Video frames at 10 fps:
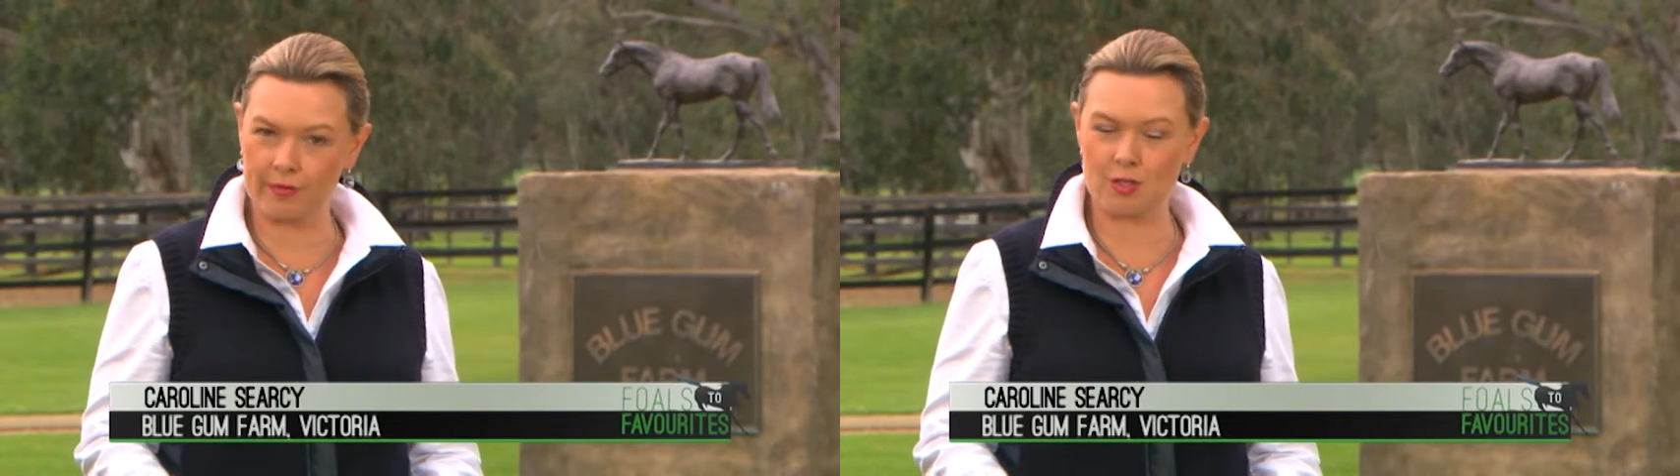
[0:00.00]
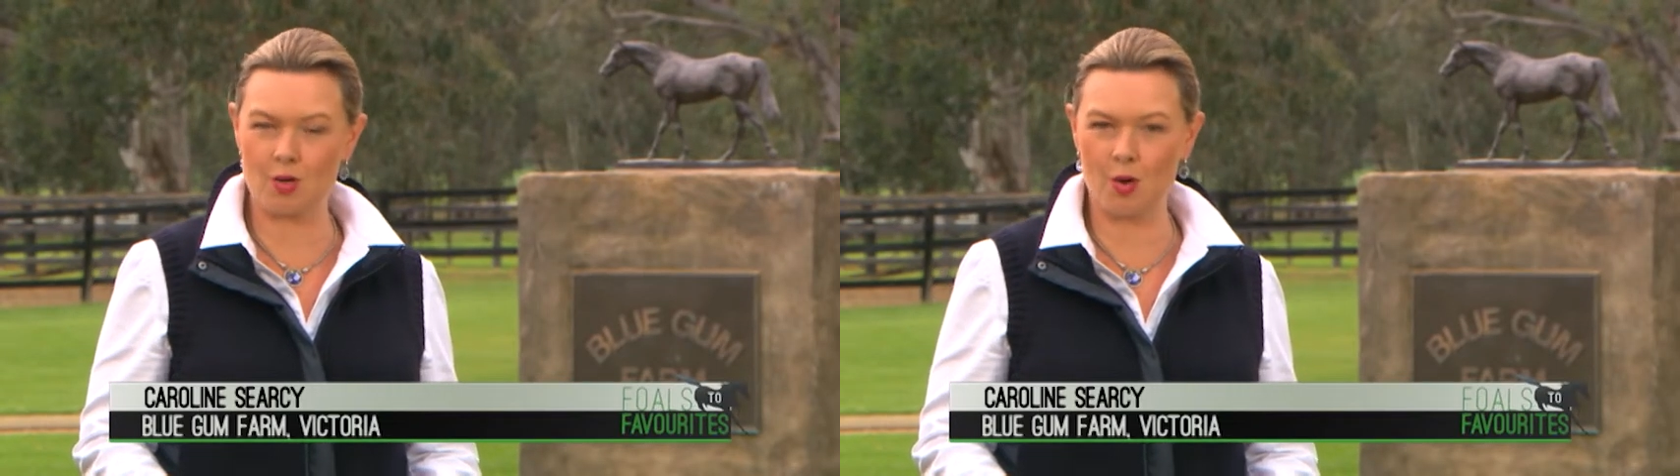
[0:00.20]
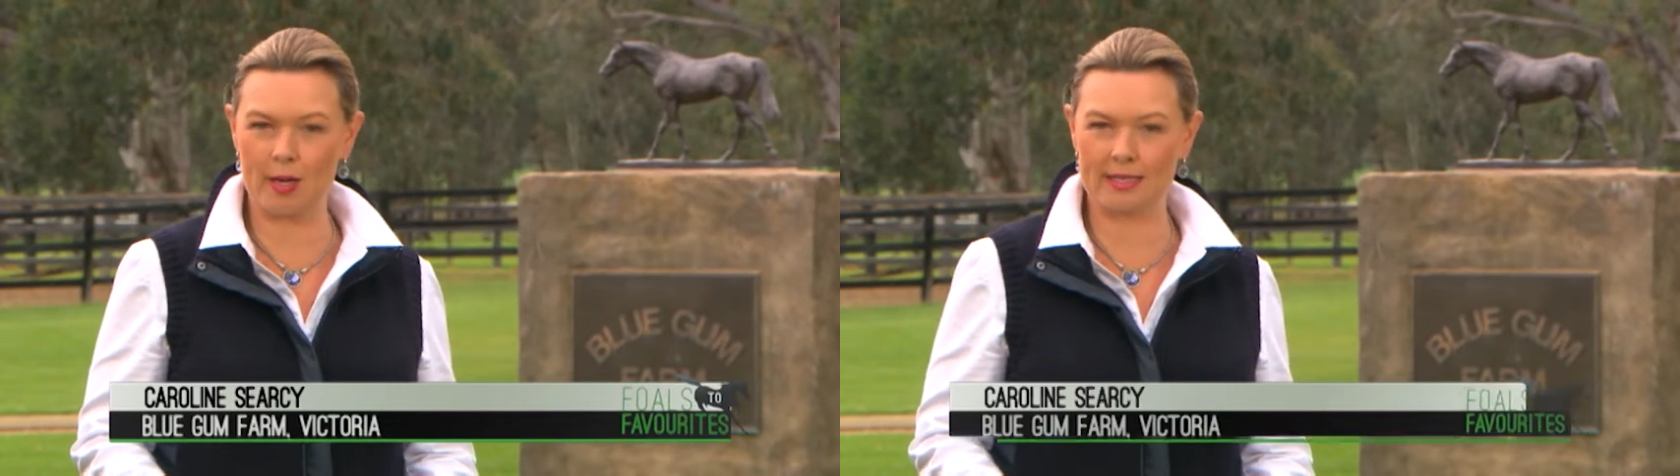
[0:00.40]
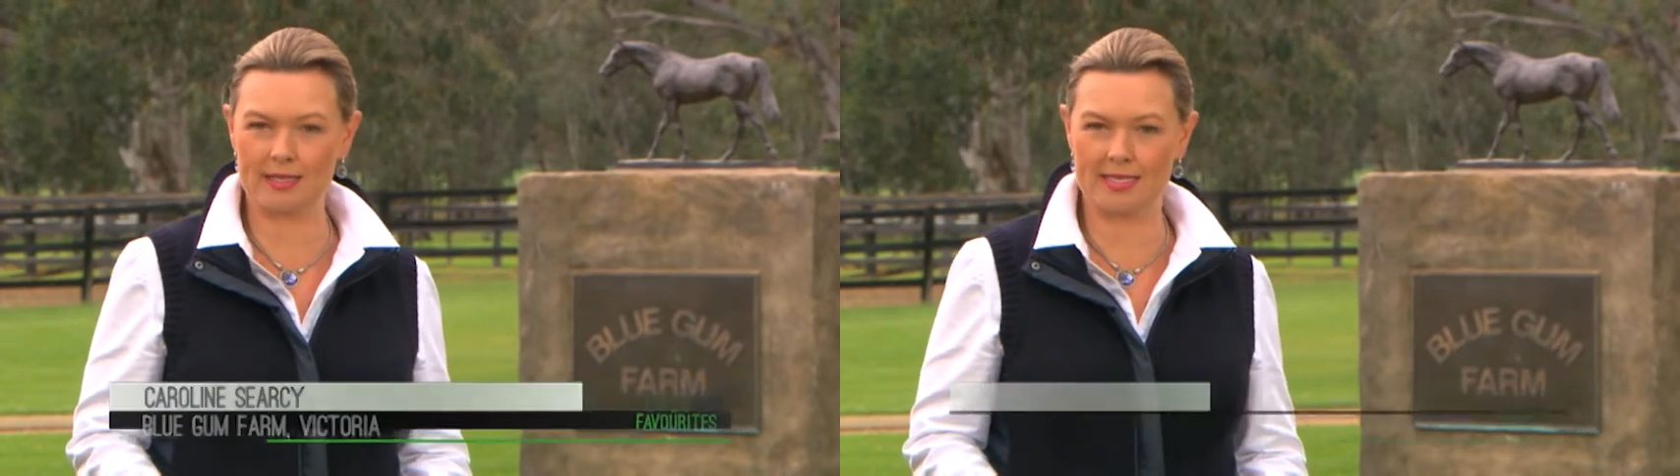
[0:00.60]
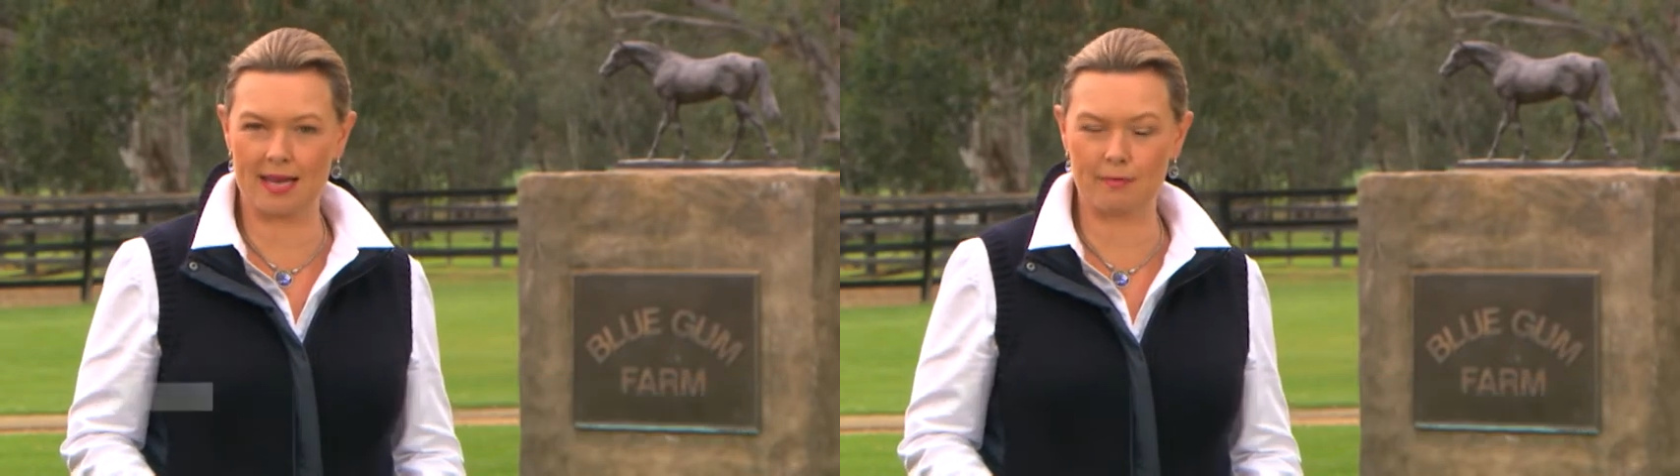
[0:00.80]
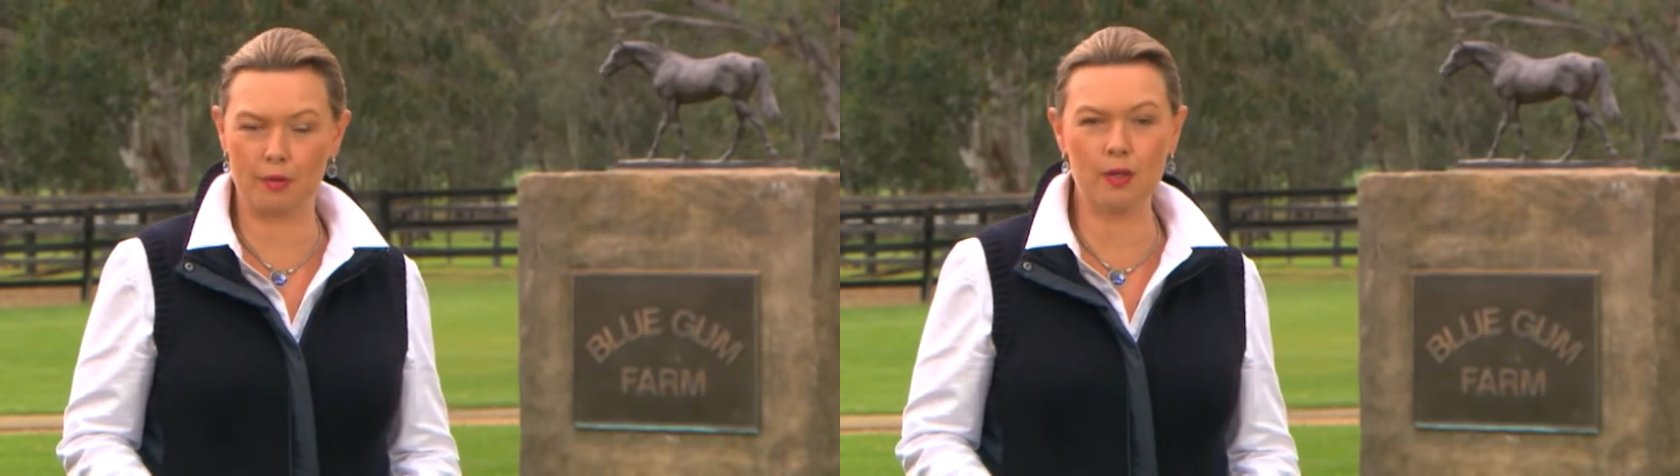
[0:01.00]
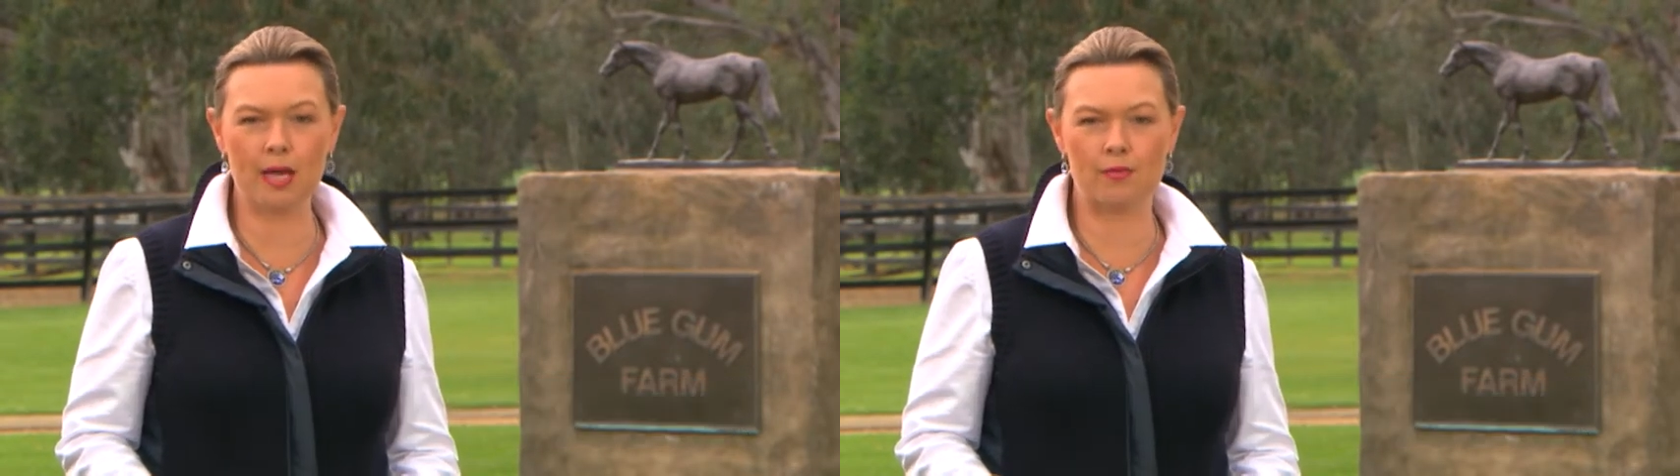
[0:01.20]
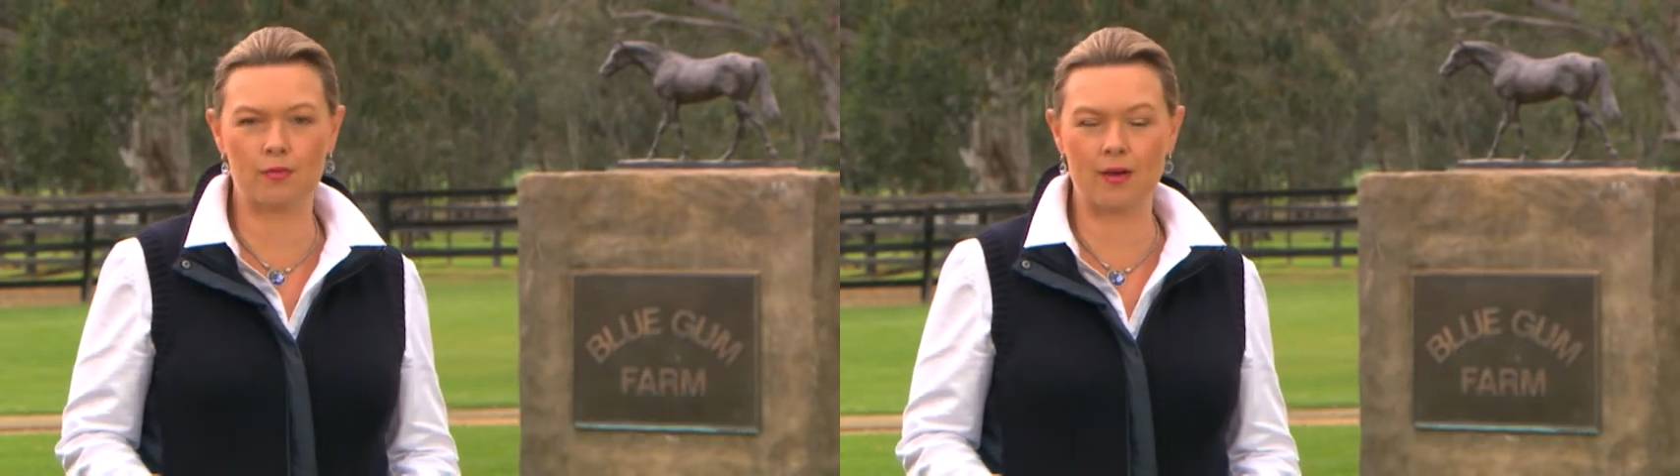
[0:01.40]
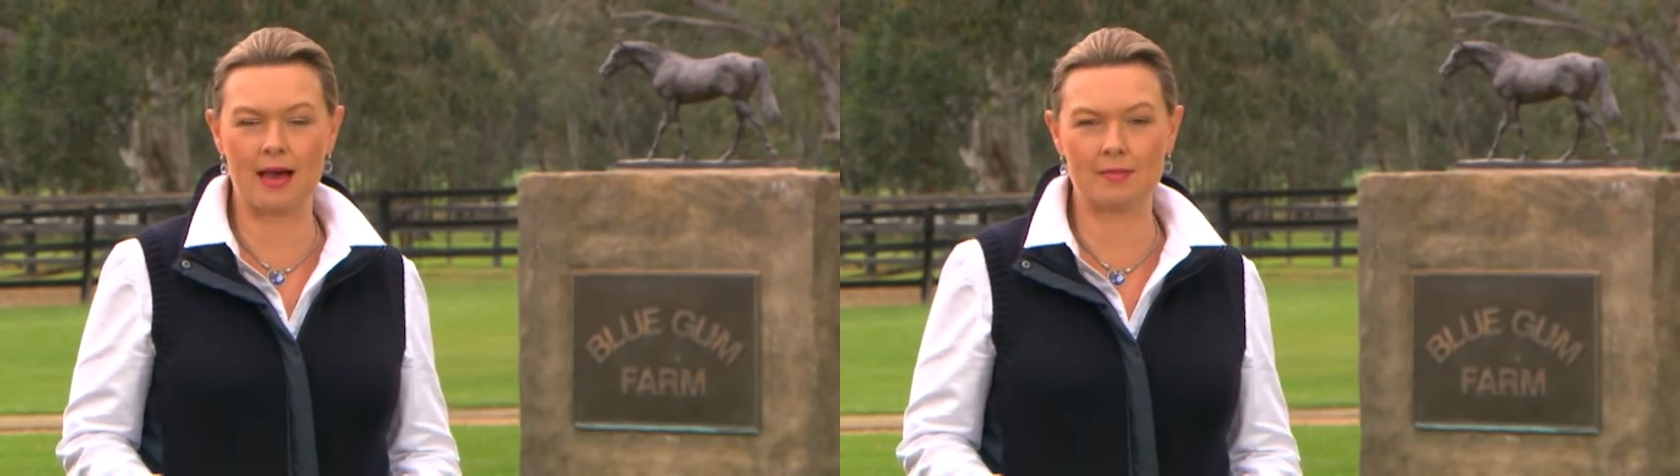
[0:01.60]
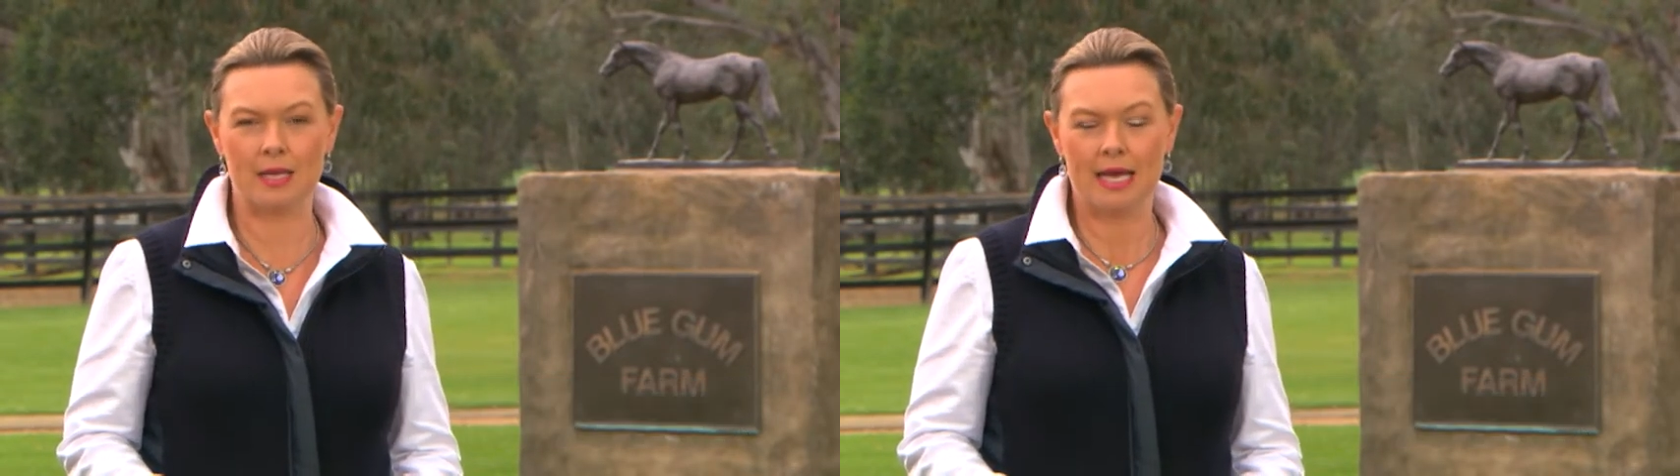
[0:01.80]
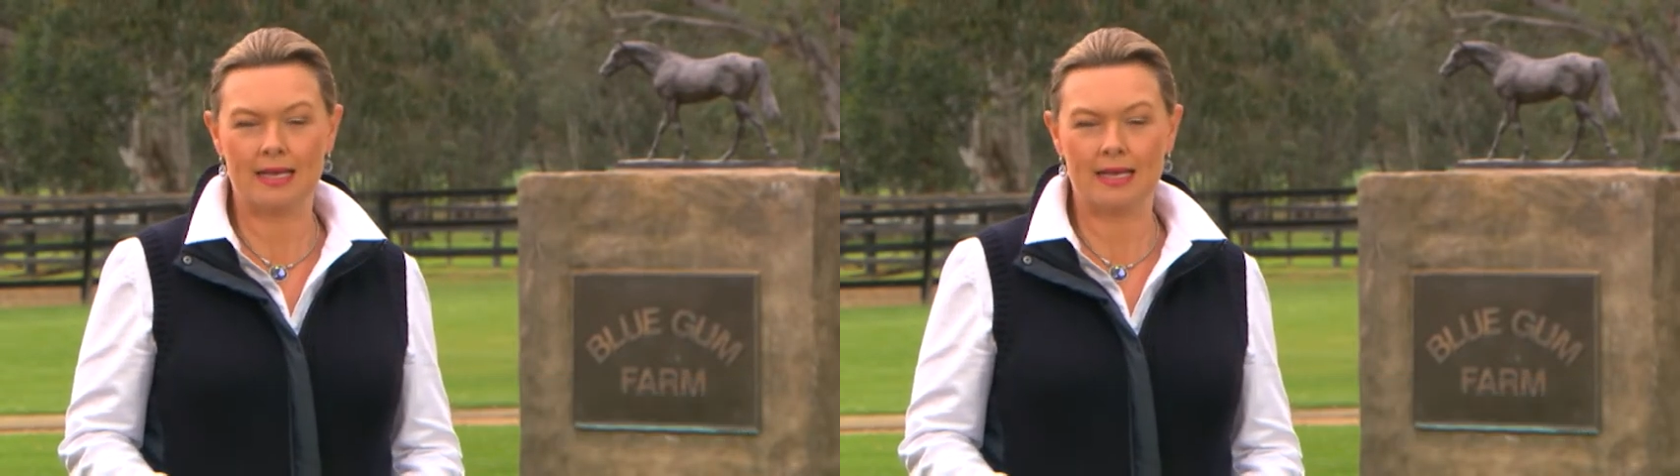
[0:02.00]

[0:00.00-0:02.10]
Victorian stud Blue Gum Farm